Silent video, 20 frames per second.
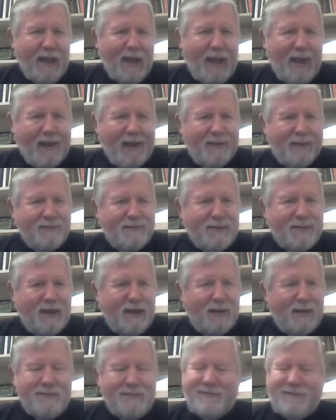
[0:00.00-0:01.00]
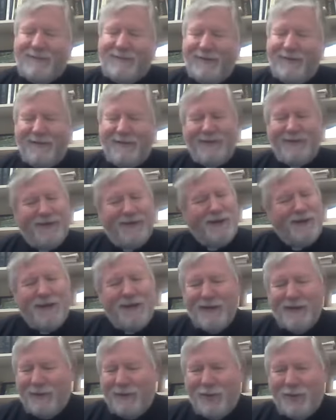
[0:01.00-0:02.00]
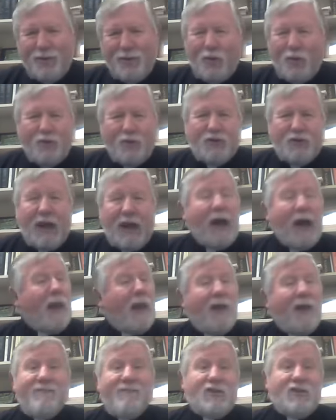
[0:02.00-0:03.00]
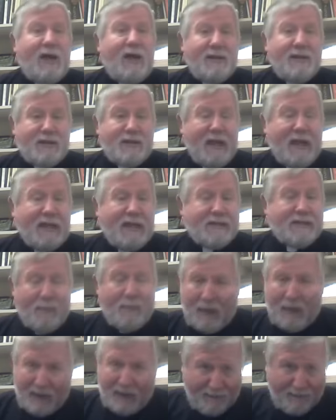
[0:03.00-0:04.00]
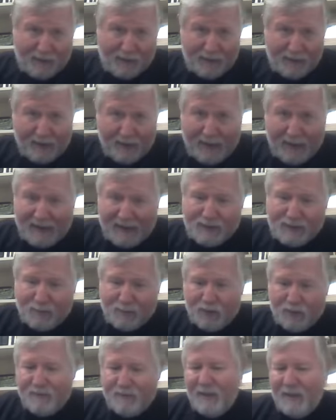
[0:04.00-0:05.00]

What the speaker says: And good old John. I love John's gospel. I love all the gospels.